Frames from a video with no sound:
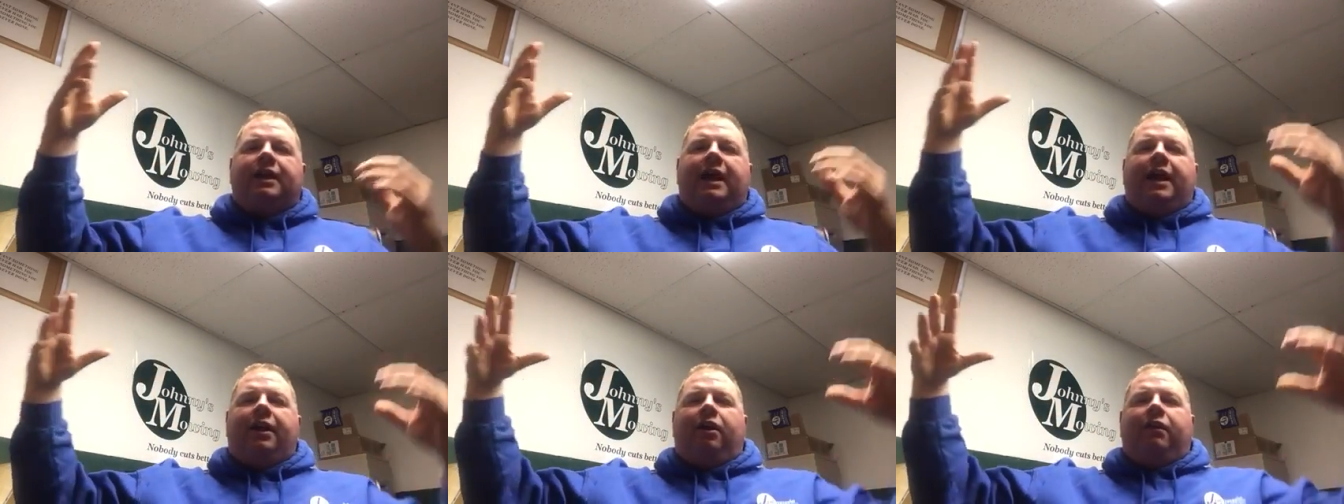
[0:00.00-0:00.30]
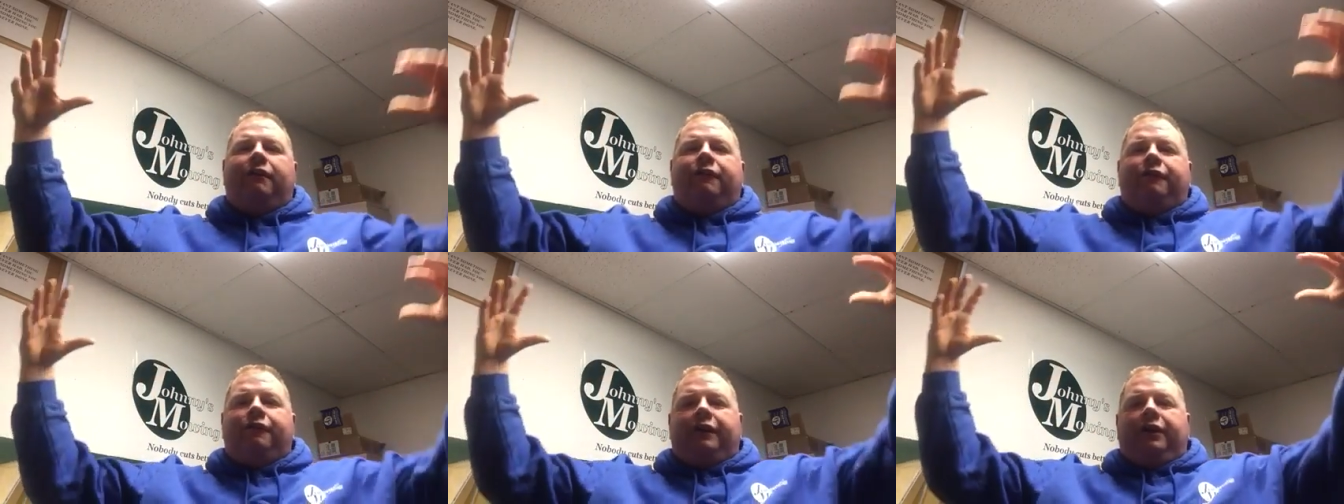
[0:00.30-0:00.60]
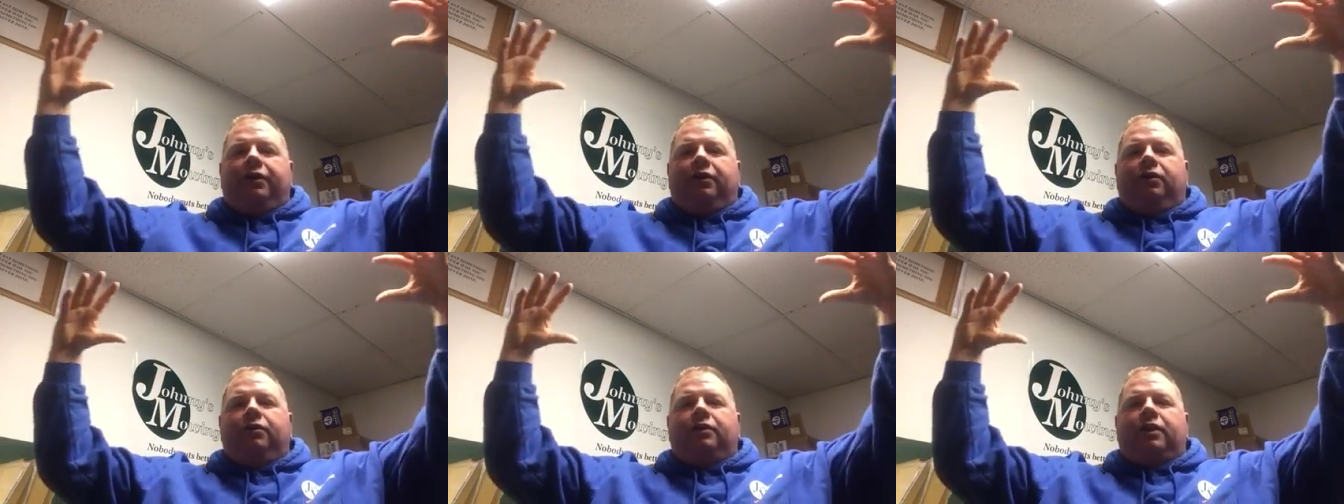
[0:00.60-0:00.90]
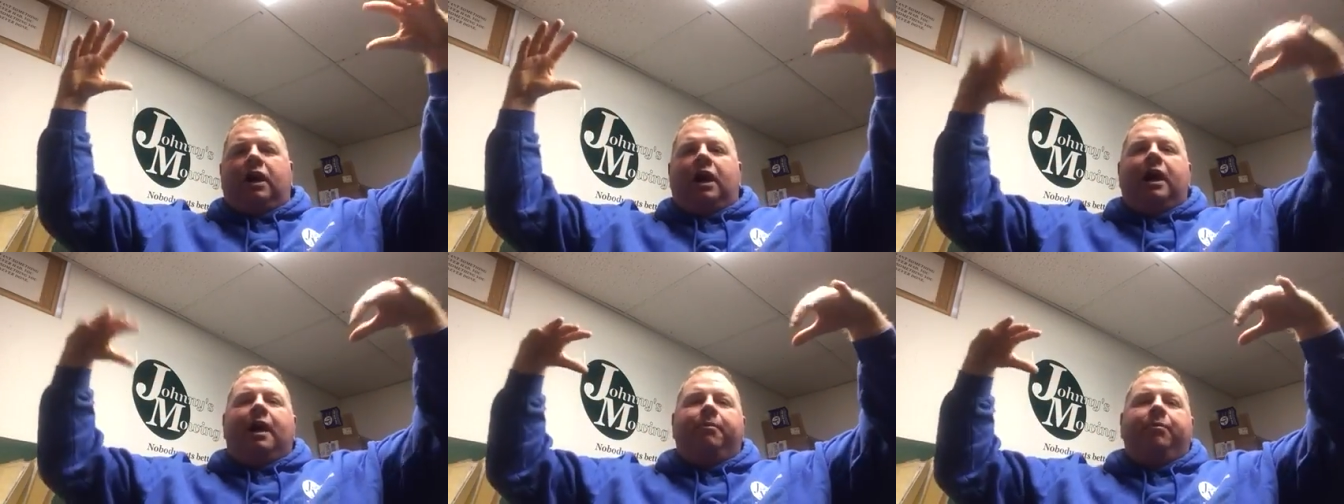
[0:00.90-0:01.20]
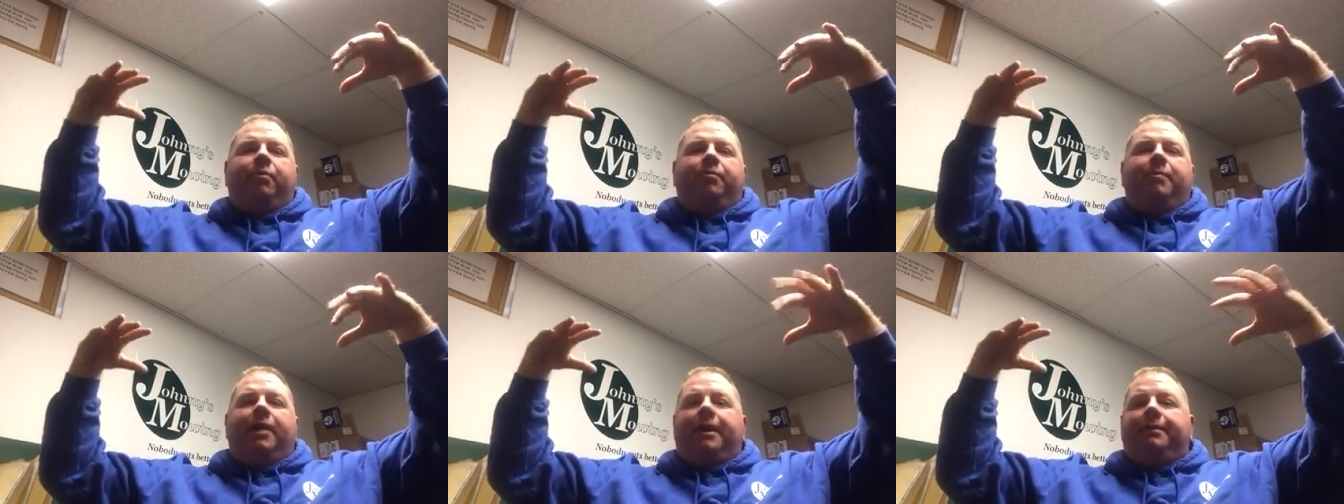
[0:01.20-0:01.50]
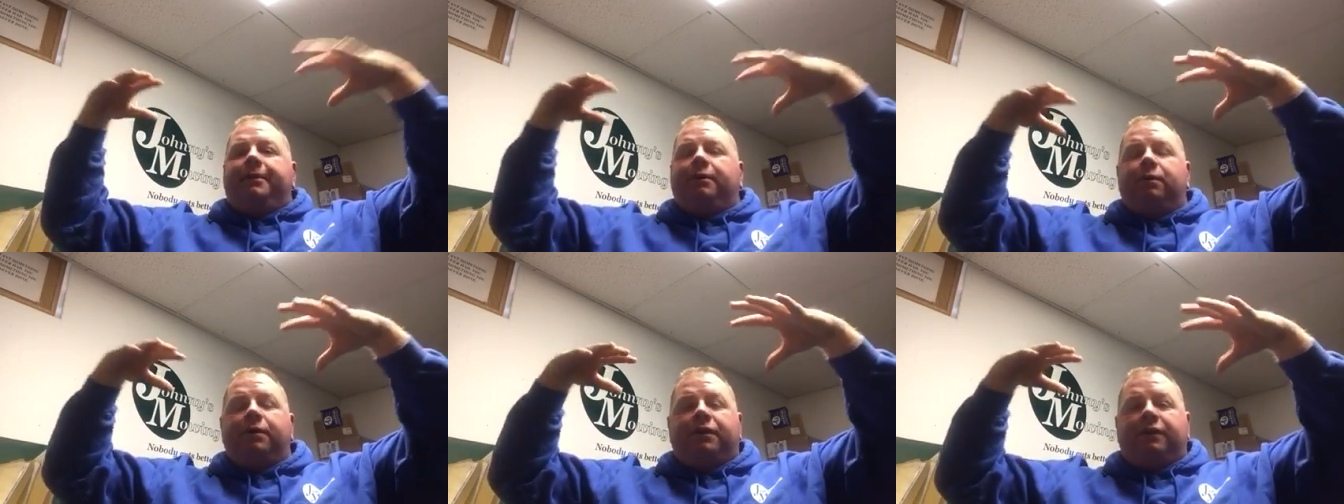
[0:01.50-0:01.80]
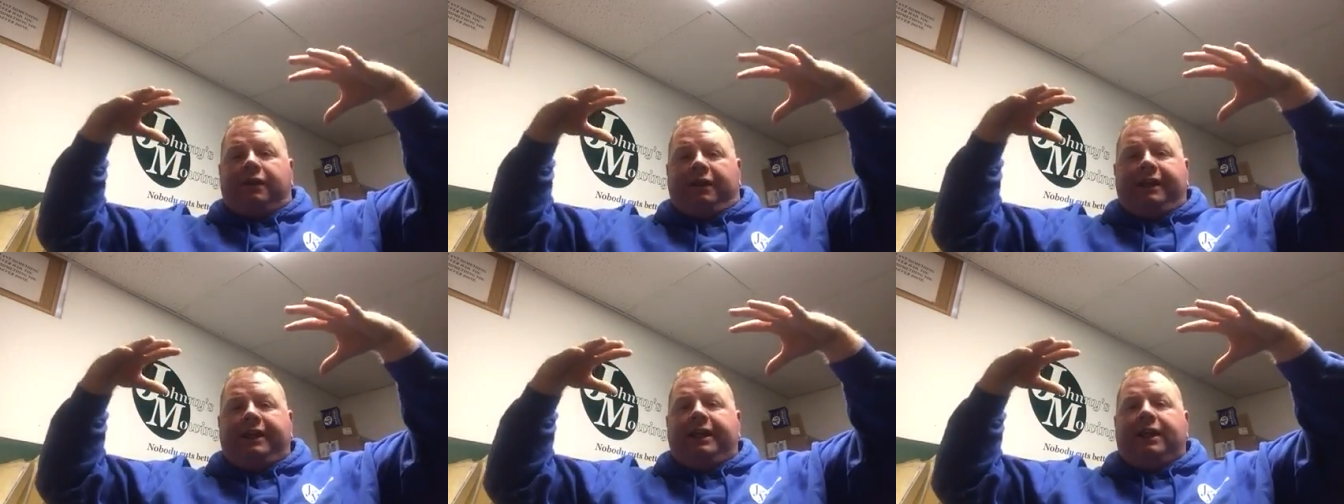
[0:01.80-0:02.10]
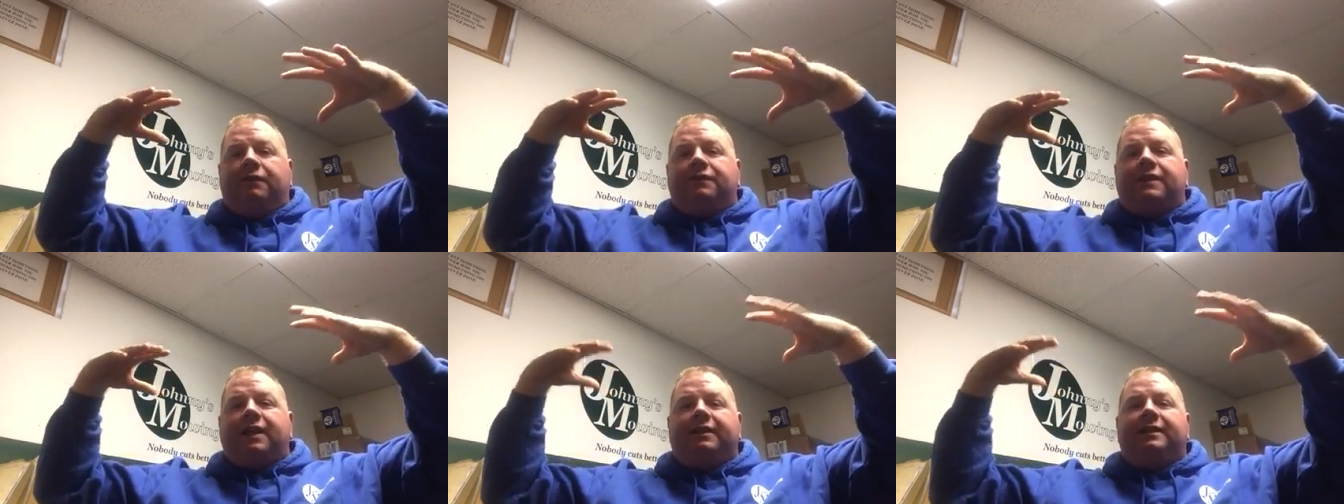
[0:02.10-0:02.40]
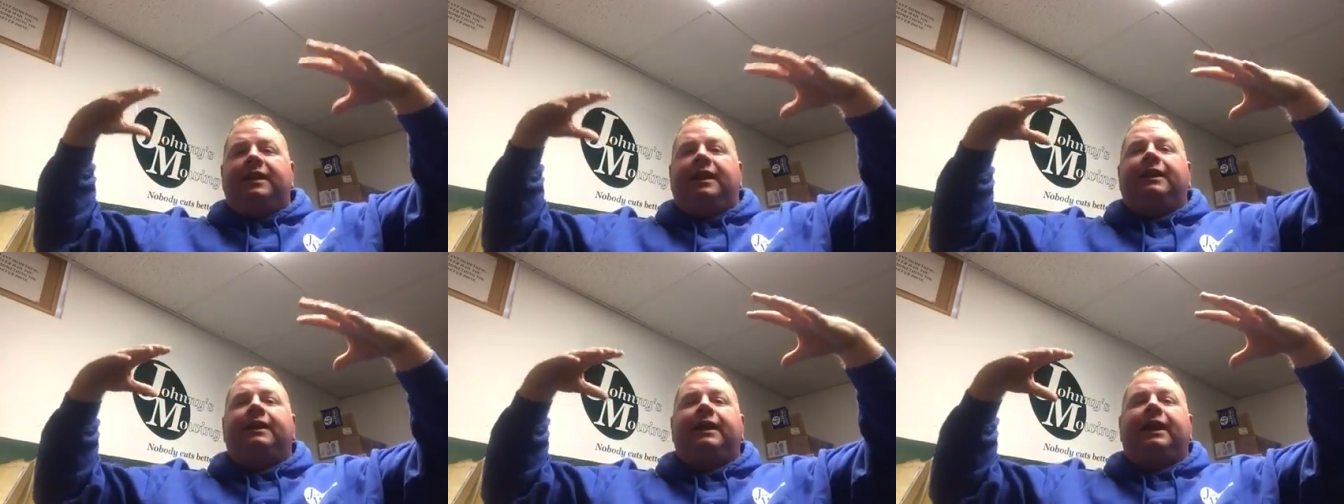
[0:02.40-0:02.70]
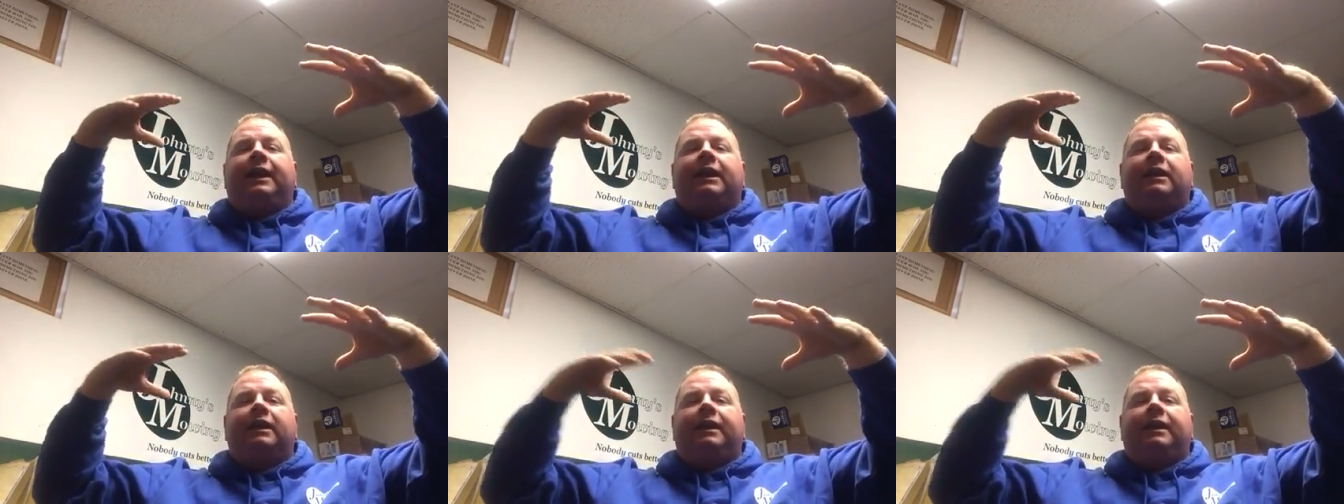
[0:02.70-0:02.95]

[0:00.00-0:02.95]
that are filled up, maybe with leaves that didn't get